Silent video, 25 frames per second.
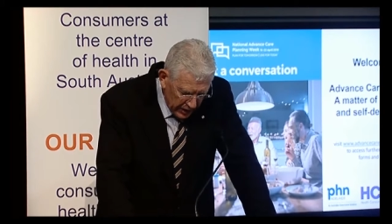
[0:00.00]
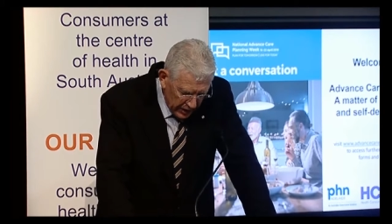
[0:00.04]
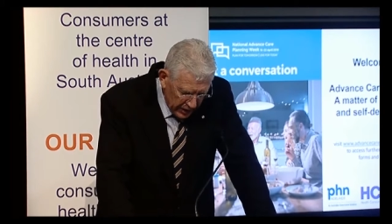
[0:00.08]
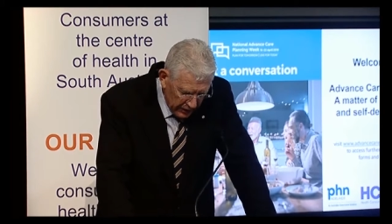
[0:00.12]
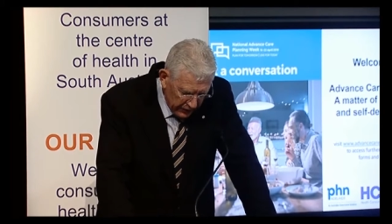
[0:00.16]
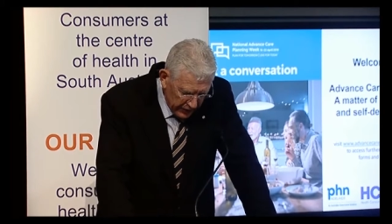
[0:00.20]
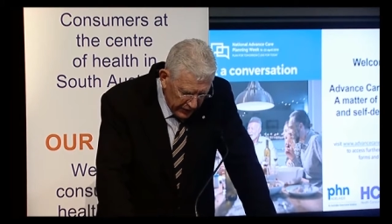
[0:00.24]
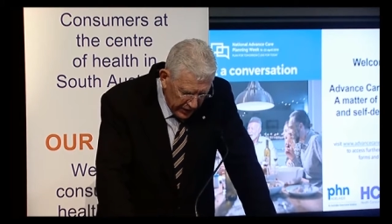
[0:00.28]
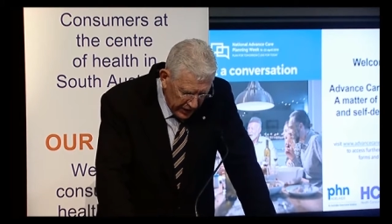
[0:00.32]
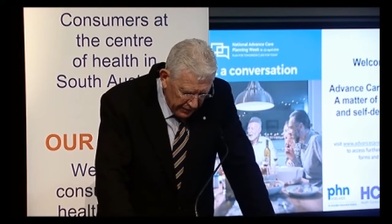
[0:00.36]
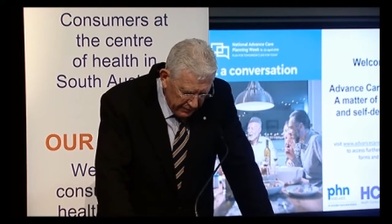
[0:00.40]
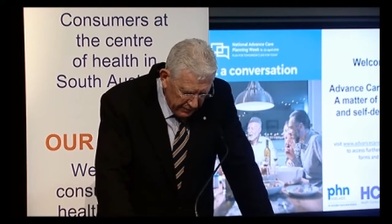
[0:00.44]

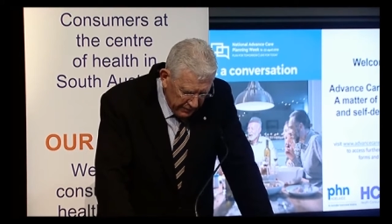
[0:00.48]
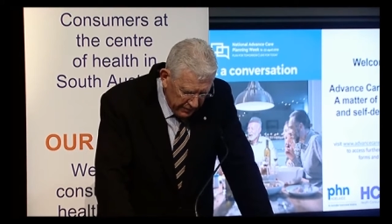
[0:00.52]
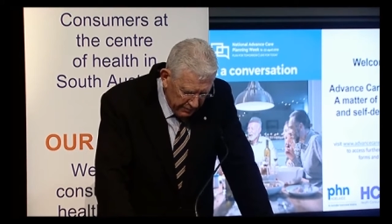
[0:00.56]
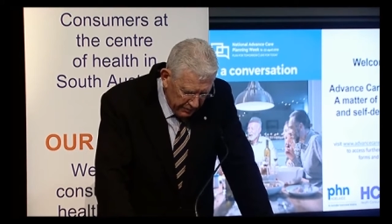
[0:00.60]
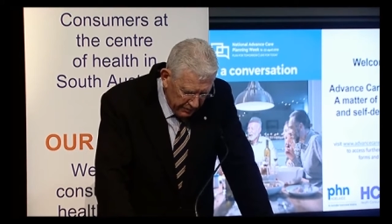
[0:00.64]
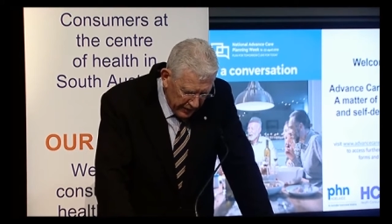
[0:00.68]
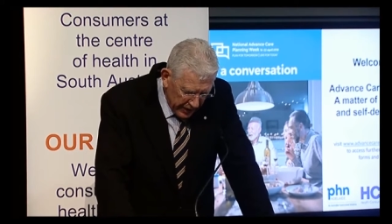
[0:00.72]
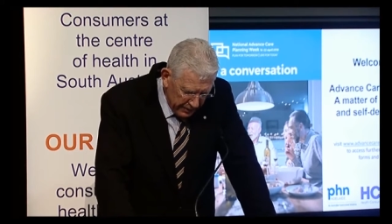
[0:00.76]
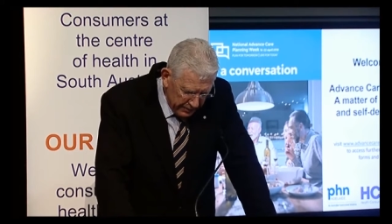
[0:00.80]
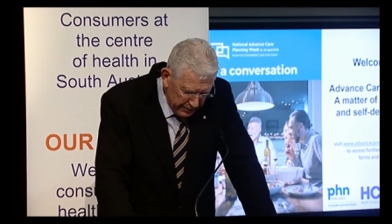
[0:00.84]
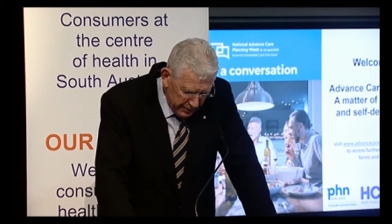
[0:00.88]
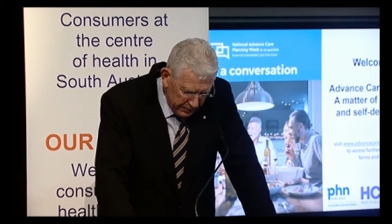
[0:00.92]
The number of
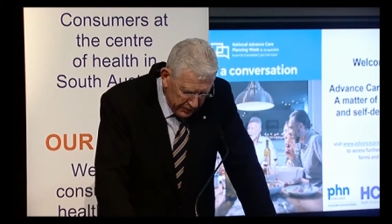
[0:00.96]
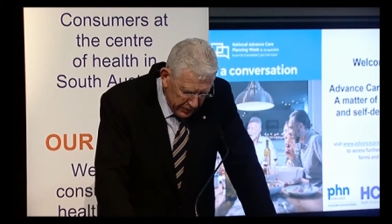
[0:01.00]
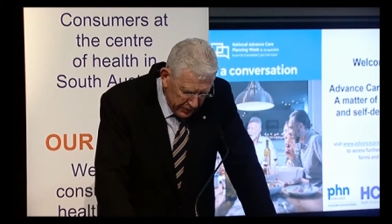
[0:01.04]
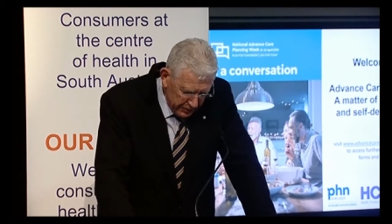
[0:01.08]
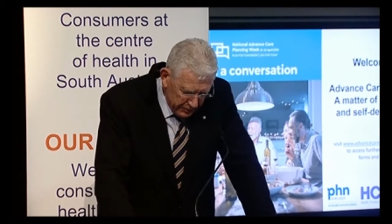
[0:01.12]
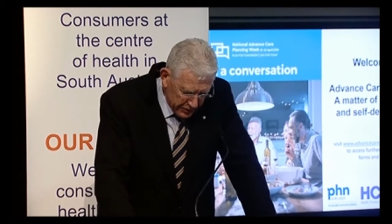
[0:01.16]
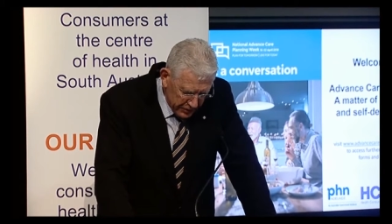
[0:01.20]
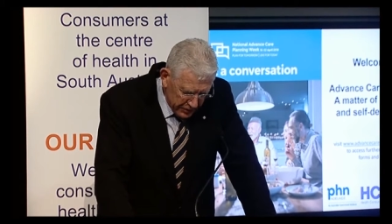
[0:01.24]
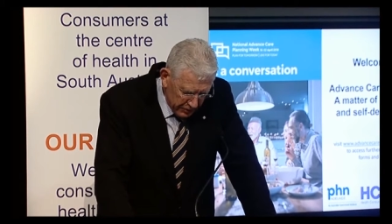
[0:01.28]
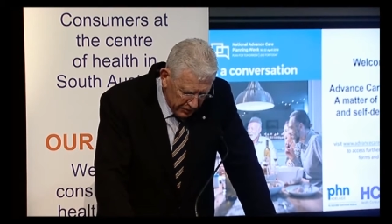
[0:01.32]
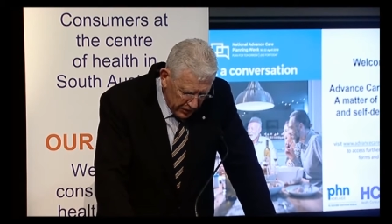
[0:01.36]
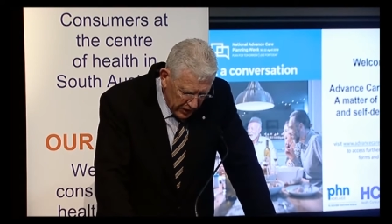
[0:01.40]
baby
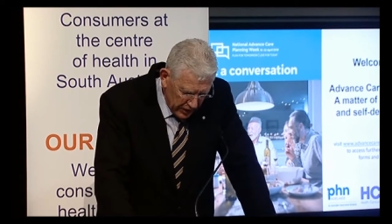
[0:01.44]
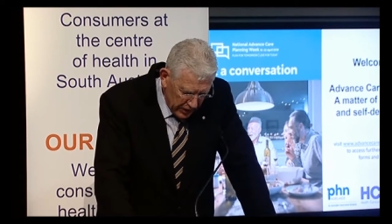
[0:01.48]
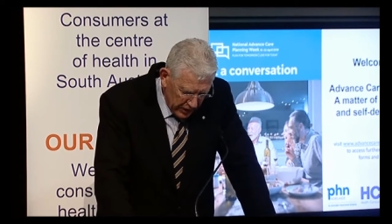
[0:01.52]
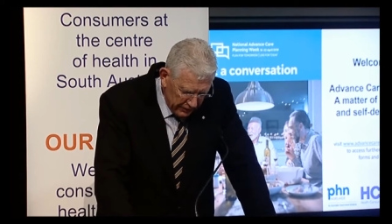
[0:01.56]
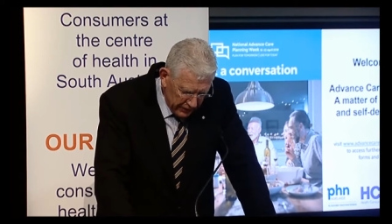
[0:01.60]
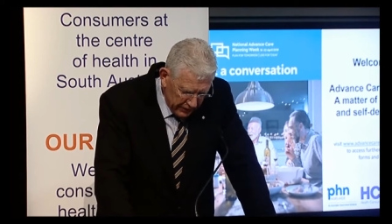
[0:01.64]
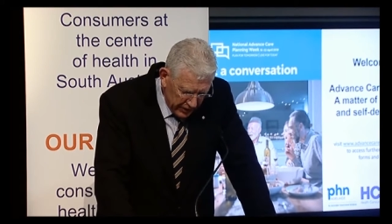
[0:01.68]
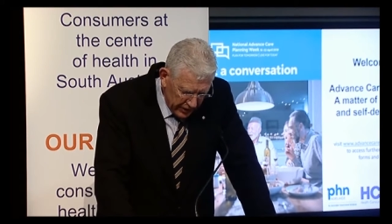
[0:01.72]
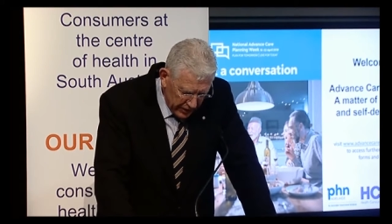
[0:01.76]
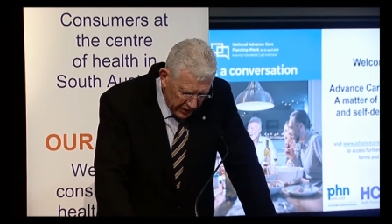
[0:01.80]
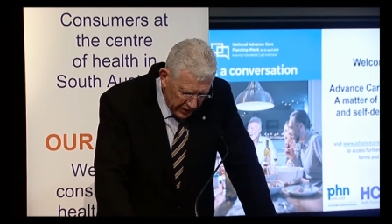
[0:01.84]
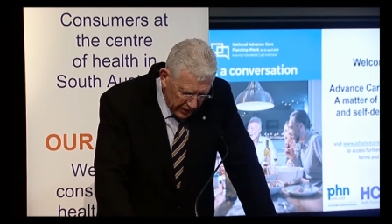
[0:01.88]
boomers
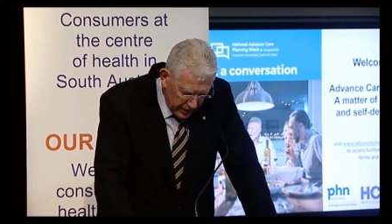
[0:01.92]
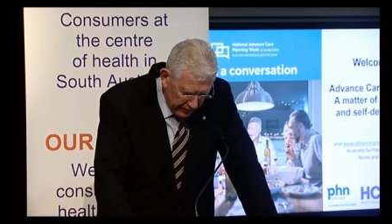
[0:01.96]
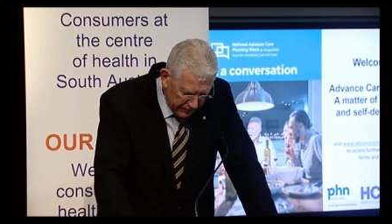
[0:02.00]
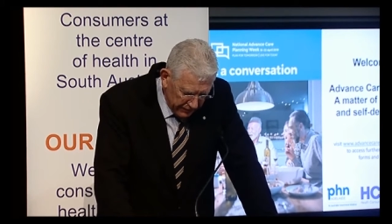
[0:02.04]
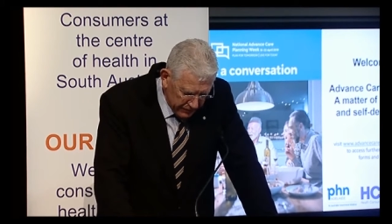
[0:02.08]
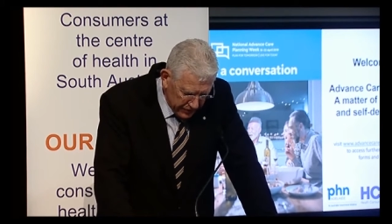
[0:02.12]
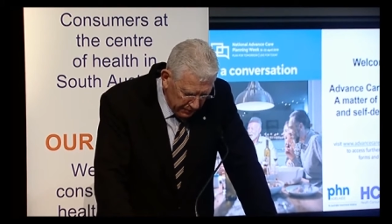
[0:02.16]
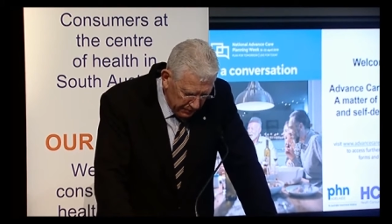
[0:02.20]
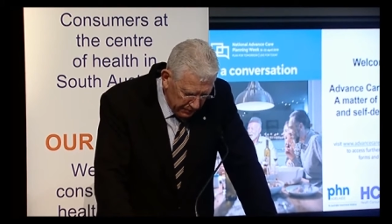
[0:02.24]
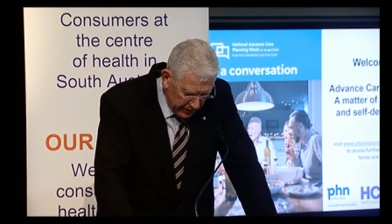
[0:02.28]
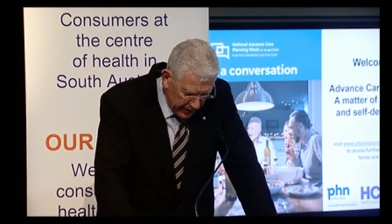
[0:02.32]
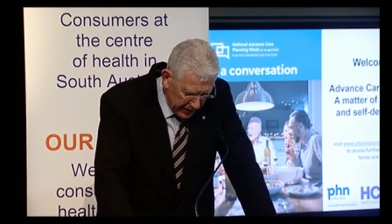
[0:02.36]
arriving in life's
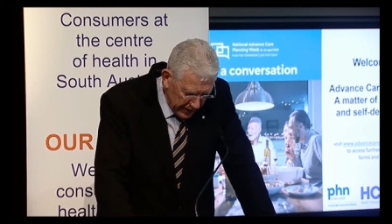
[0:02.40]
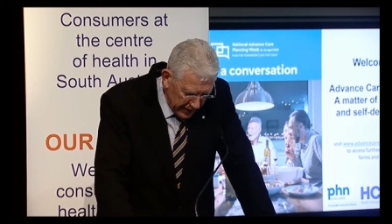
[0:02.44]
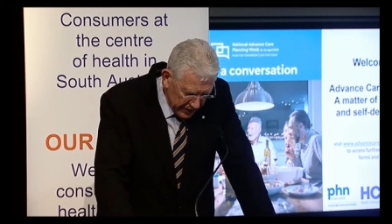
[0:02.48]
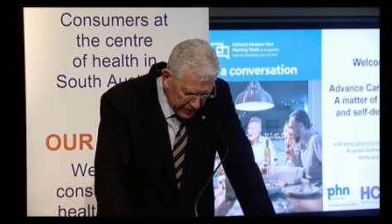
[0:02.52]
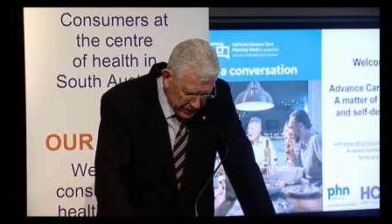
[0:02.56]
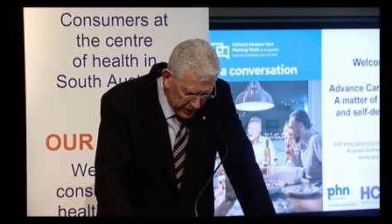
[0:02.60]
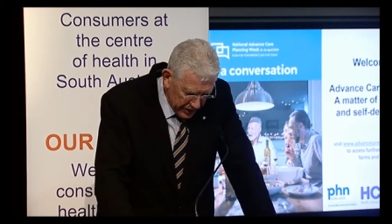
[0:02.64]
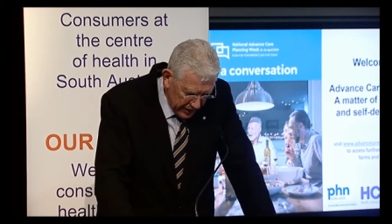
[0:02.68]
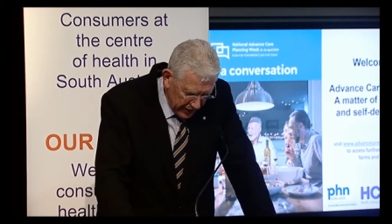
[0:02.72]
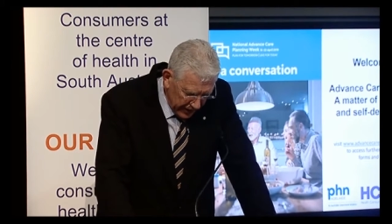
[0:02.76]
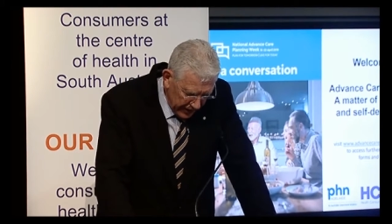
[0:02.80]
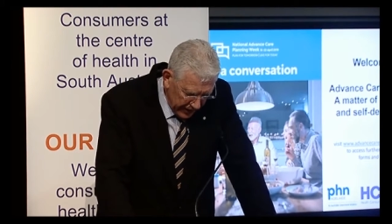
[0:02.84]

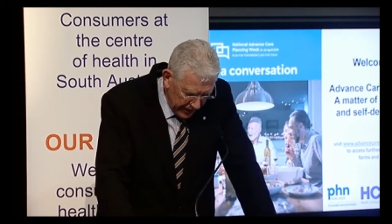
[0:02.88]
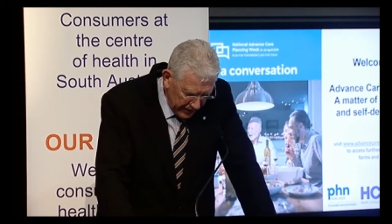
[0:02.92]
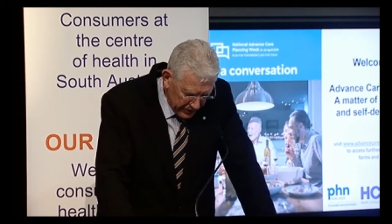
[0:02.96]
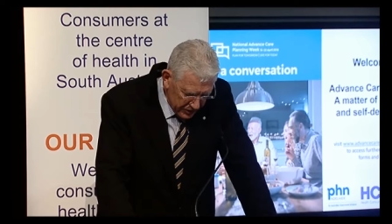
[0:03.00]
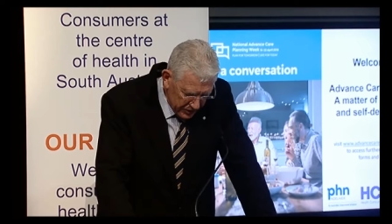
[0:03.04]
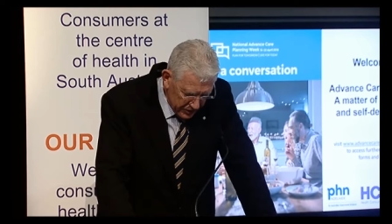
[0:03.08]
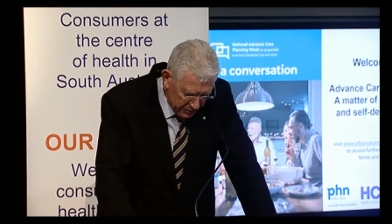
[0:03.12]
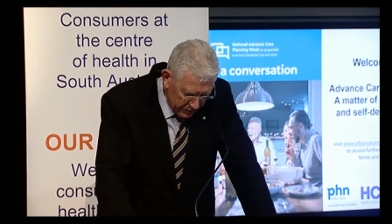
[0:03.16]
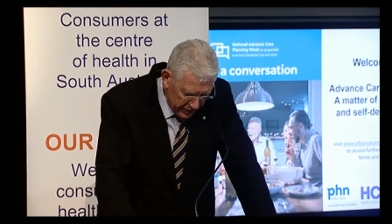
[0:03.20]
departure lounge